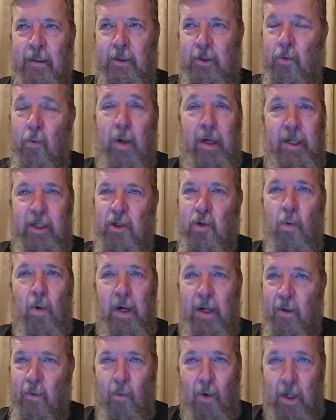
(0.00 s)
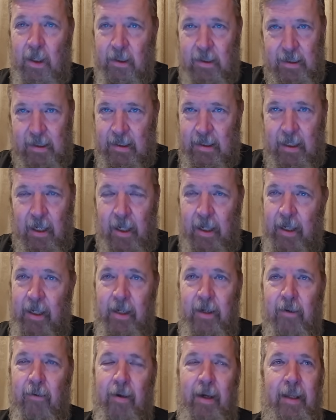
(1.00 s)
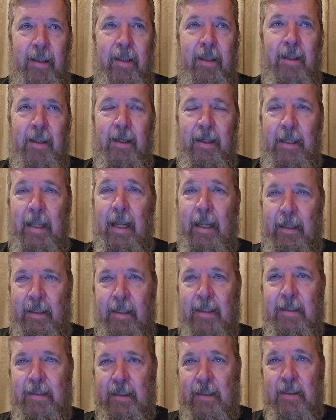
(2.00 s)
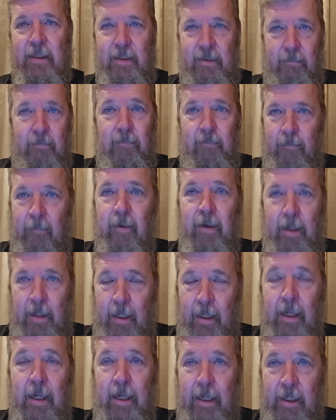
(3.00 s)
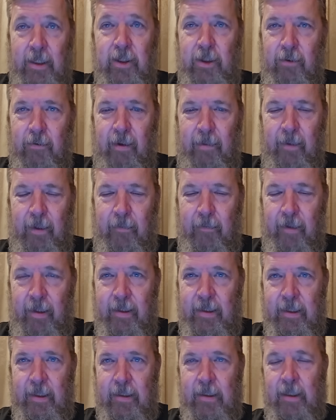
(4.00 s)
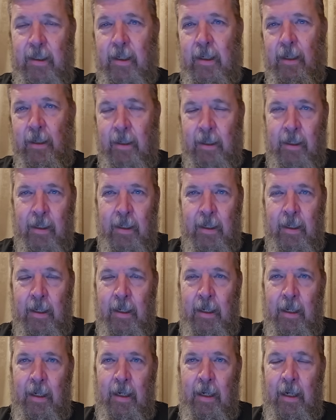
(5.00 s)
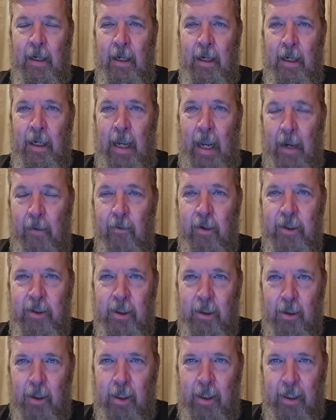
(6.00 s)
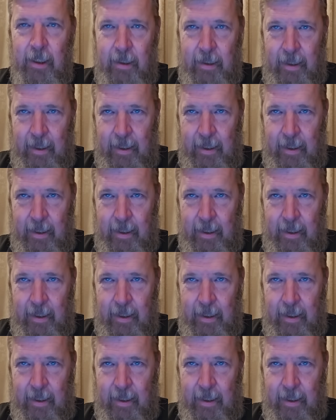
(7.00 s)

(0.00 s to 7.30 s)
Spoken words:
2021 study or anything like that. This is extremely recent. I want you to look at